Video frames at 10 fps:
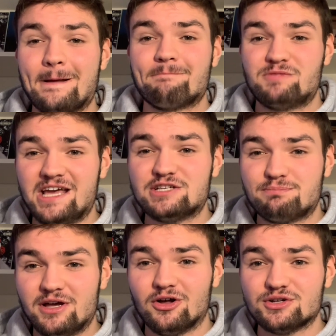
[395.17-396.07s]
These
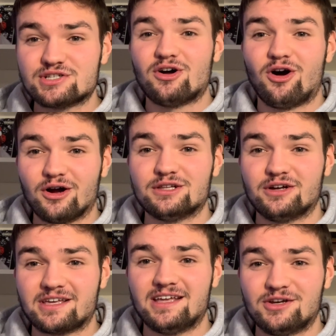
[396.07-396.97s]
Bills are
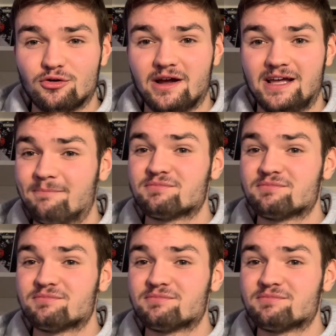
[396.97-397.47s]
looking great.